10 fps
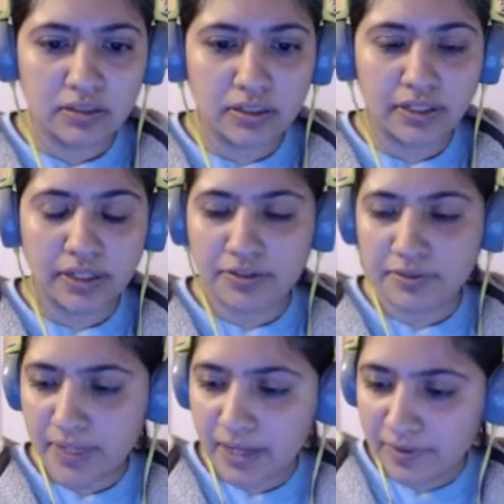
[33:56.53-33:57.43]
Okay, so
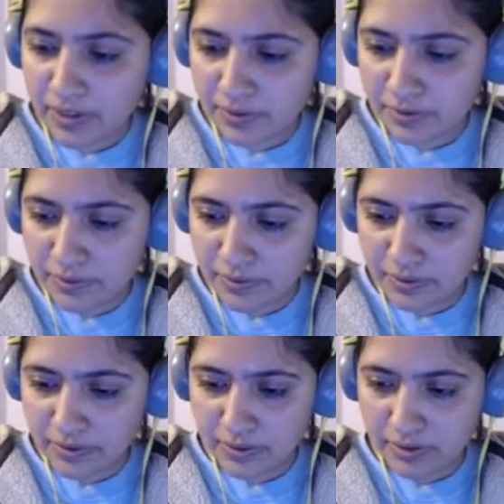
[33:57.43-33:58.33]
we haven't
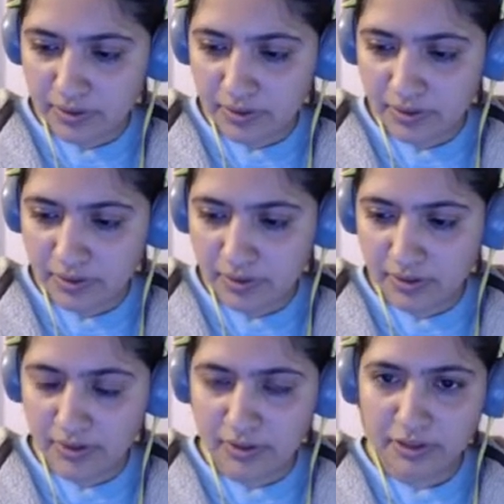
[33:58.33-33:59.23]
used
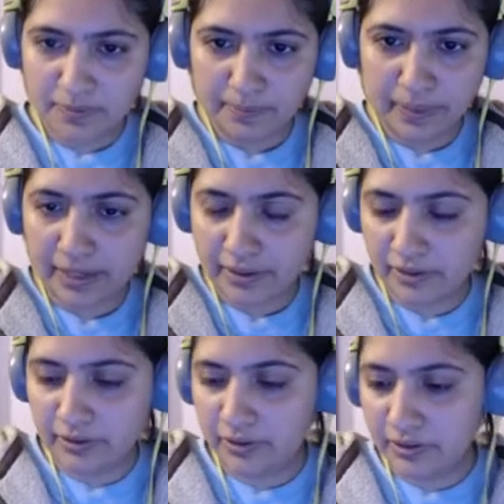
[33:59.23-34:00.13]
this black
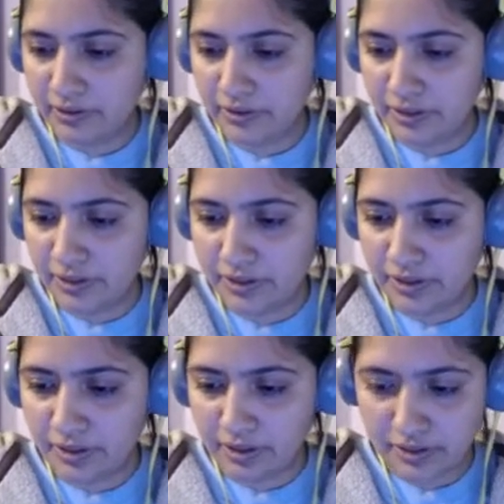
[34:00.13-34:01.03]
color, this
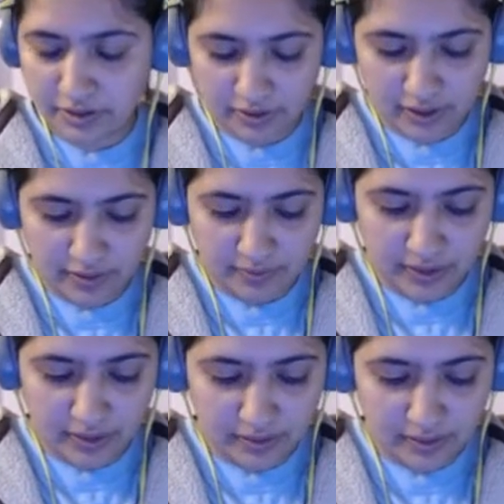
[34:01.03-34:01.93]
darkest gray, in a
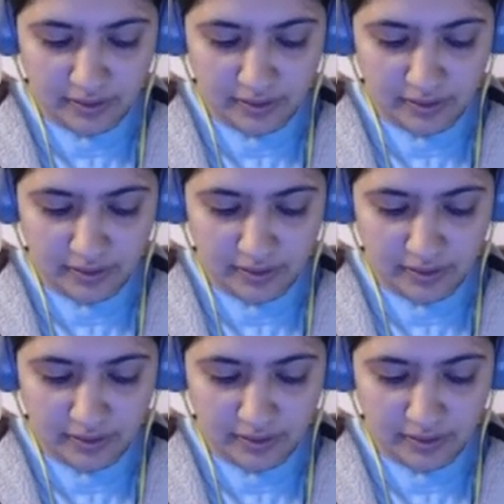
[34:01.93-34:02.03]
while.